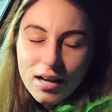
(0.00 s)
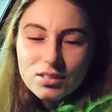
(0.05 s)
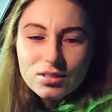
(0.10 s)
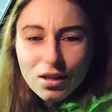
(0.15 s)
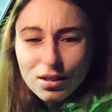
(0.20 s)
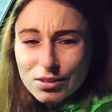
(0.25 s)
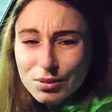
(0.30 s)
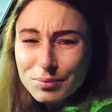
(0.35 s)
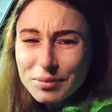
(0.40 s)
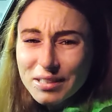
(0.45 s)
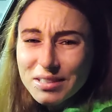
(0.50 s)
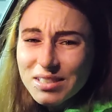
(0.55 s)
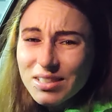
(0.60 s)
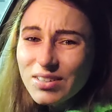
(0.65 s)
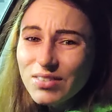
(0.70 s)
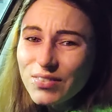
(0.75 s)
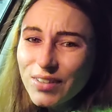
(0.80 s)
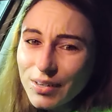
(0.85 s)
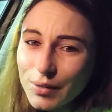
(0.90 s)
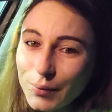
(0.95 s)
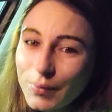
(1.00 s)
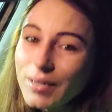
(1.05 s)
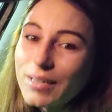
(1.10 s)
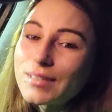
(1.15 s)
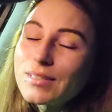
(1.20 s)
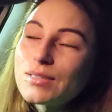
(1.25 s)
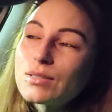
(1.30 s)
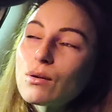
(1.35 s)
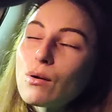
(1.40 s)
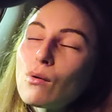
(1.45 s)
Talk to myself
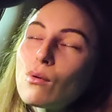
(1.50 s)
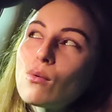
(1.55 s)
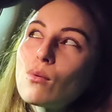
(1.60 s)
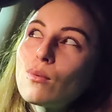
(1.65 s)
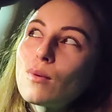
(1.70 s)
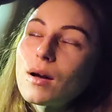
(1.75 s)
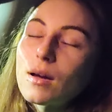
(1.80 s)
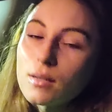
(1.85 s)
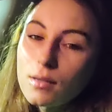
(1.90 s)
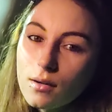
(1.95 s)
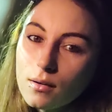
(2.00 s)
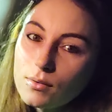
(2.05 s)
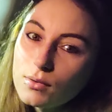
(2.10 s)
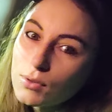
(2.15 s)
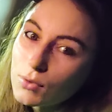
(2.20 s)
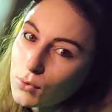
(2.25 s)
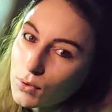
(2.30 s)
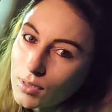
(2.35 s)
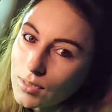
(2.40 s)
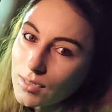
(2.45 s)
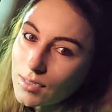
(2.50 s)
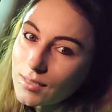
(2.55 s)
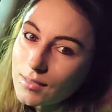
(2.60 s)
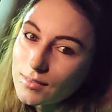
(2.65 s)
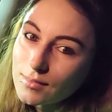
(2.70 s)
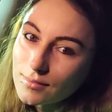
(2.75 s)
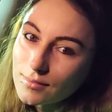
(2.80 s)
anyway, so why not record it?